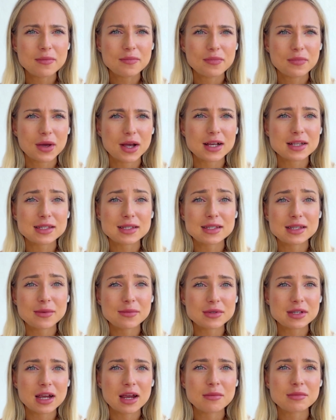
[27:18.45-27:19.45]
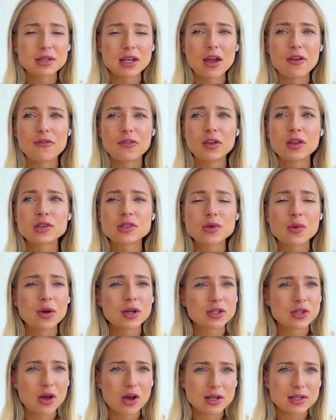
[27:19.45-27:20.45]
because sometimes I feel so
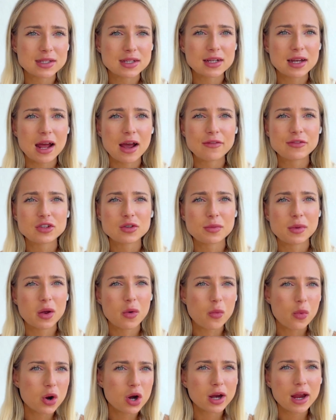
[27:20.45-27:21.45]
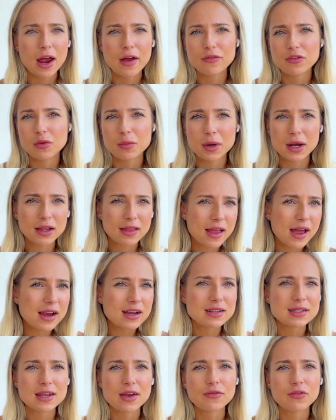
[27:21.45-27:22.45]
exhausted after my work, after my
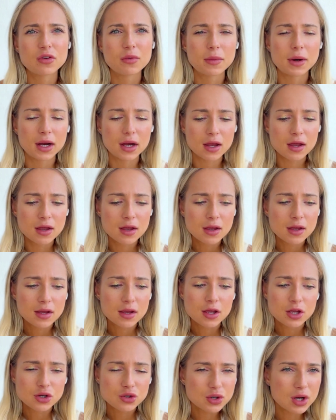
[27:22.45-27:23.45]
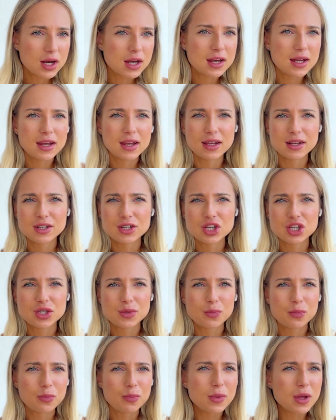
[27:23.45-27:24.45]
clients, after my training, and just
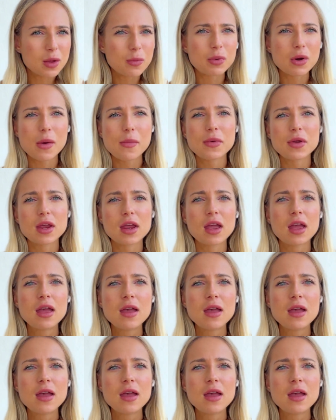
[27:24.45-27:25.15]
meal prepping.